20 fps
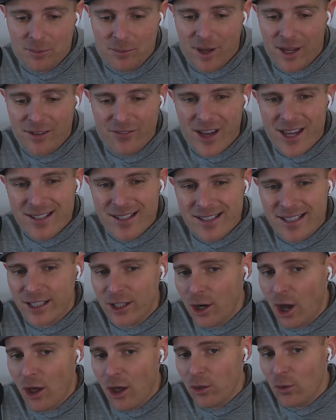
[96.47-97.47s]
in my investing,
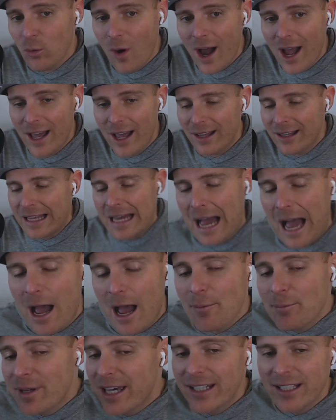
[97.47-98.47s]
and all the while
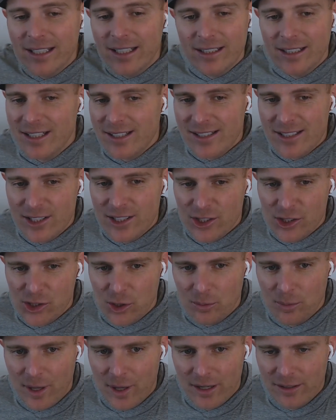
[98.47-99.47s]
I'm getting these
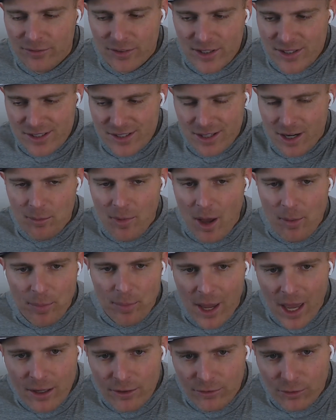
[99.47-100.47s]
additional benefits that I'm not
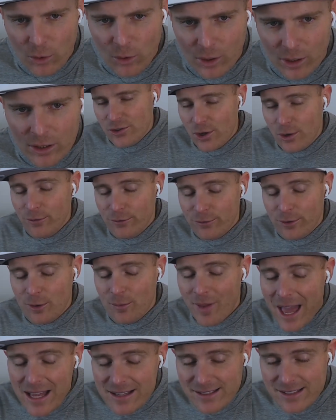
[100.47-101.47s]
paying for. So
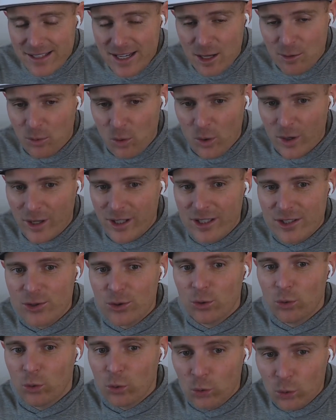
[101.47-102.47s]
from that standpoint, it's
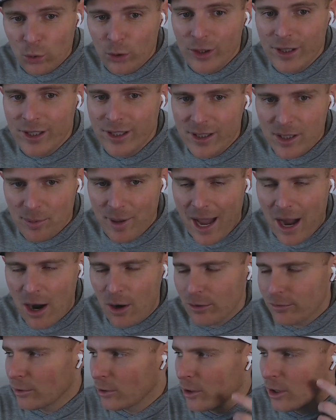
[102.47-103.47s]
really
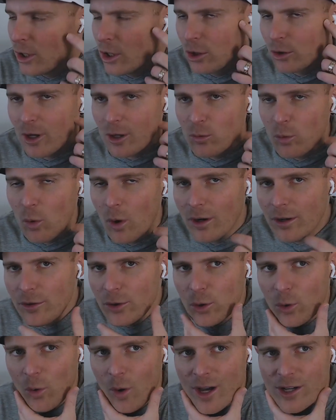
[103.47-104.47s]
powerful. Rod, one of
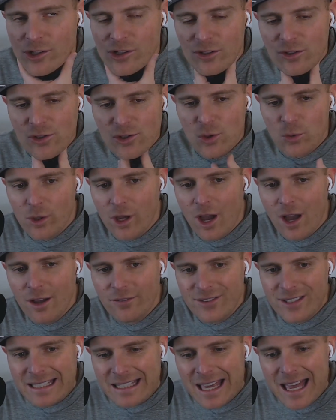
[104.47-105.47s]
the questions that we
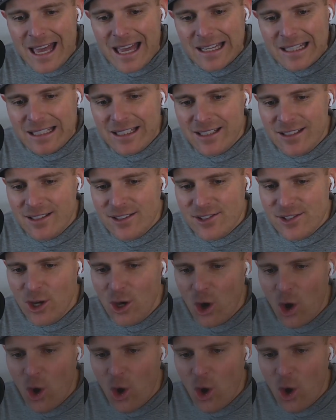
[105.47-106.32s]
often get is,